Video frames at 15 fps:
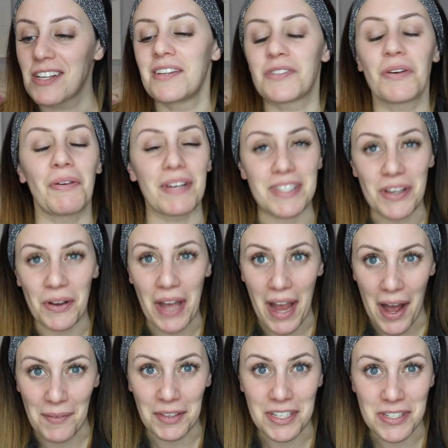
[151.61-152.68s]
So anyways, okay,
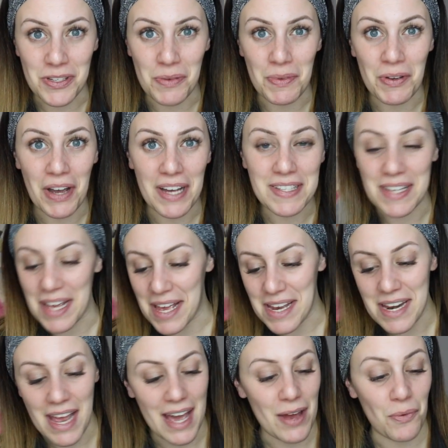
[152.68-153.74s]
I'm gonna zoom you guys
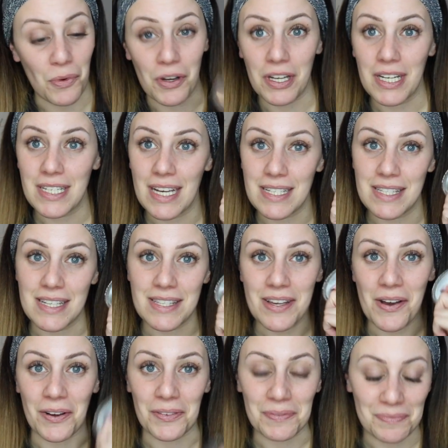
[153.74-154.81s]
in and we're gonna test this
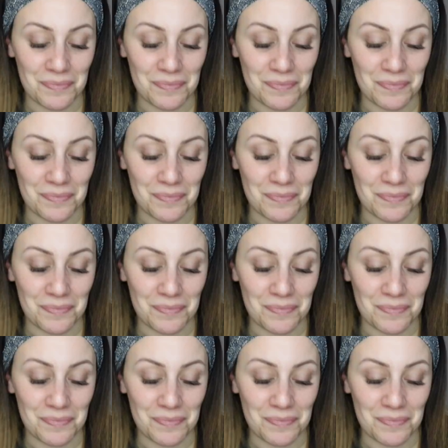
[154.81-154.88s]
out.